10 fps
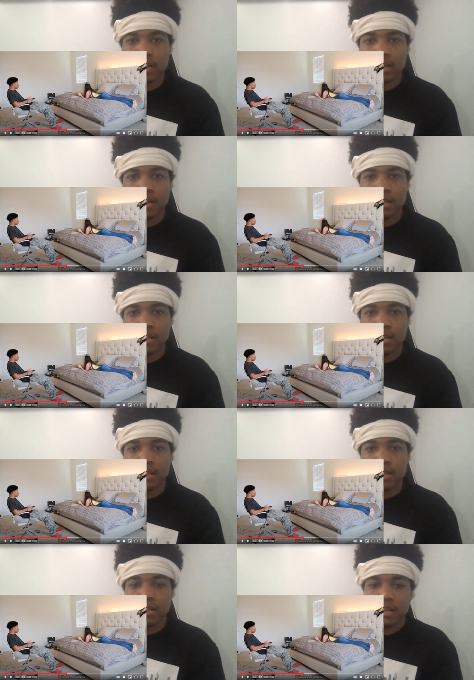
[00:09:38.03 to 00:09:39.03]

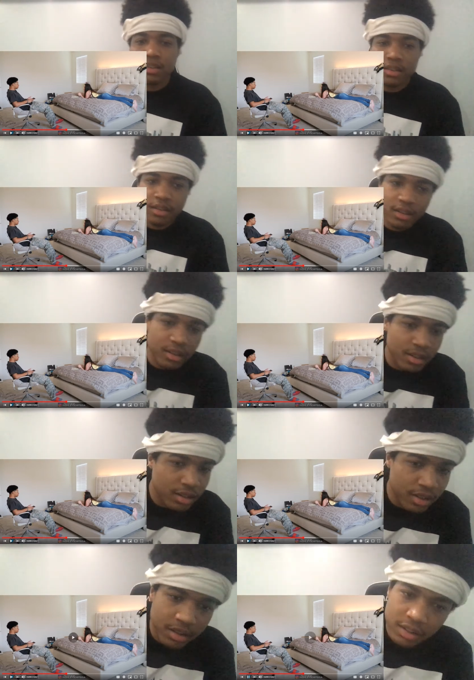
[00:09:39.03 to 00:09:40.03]

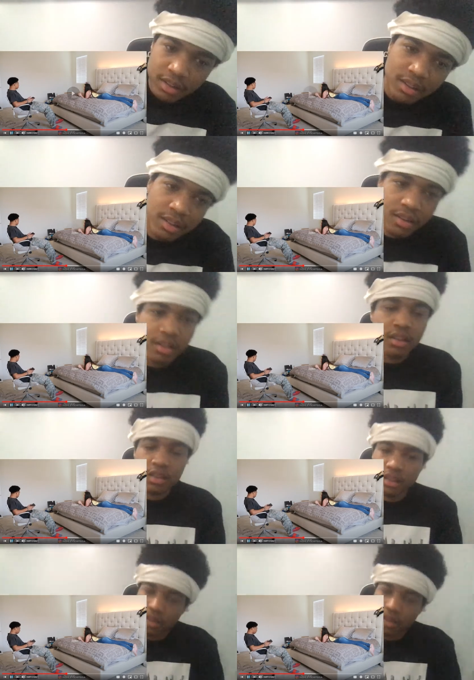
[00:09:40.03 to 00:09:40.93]
[no speech]